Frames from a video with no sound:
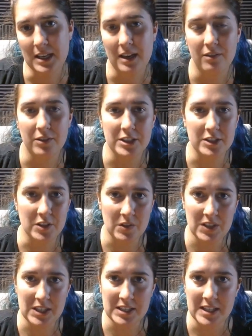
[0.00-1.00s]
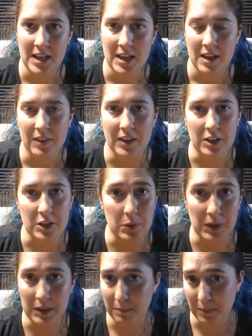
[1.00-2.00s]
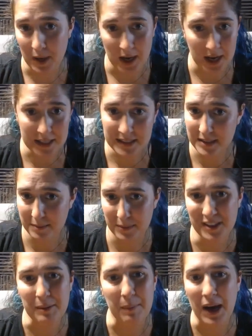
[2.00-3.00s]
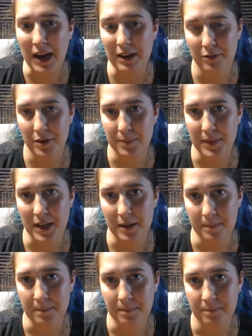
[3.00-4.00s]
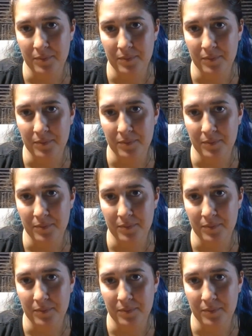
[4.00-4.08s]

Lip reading: every service that you can possibly buy from them.